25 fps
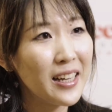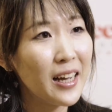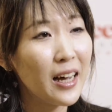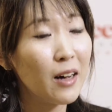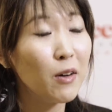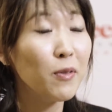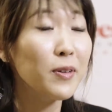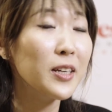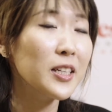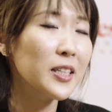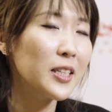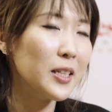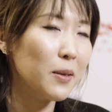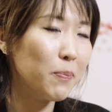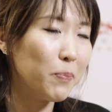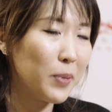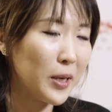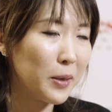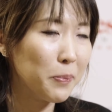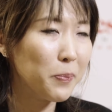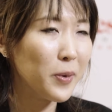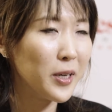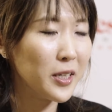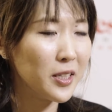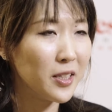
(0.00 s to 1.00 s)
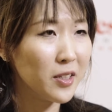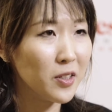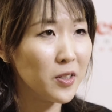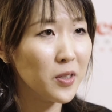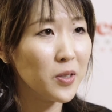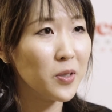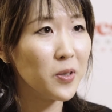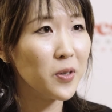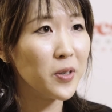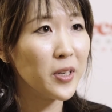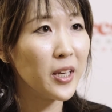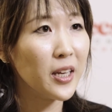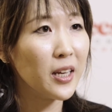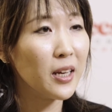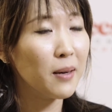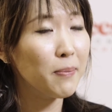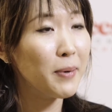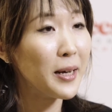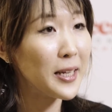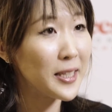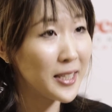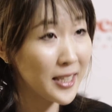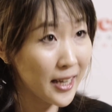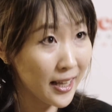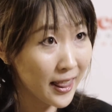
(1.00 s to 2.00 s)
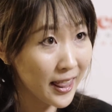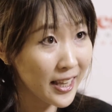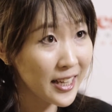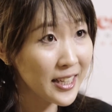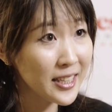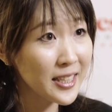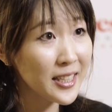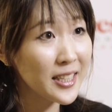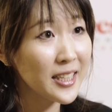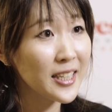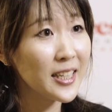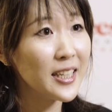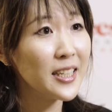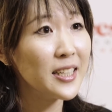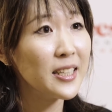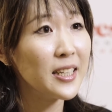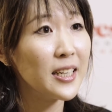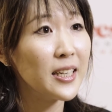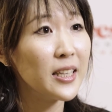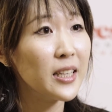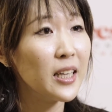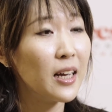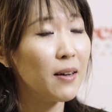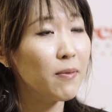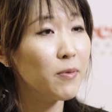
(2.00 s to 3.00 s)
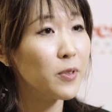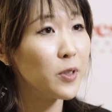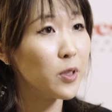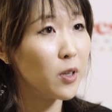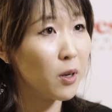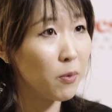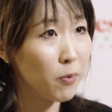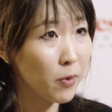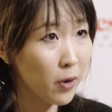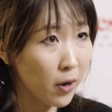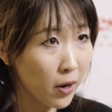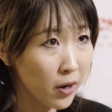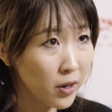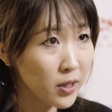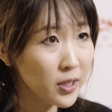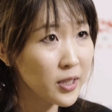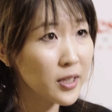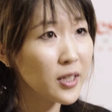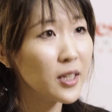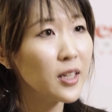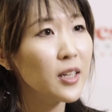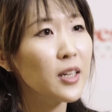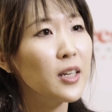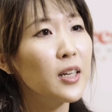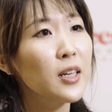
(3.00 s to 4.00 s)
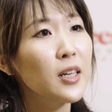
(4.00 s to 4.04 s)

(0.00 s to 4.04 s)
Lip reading: Obviously, people are still talking about challenges in terms of cost.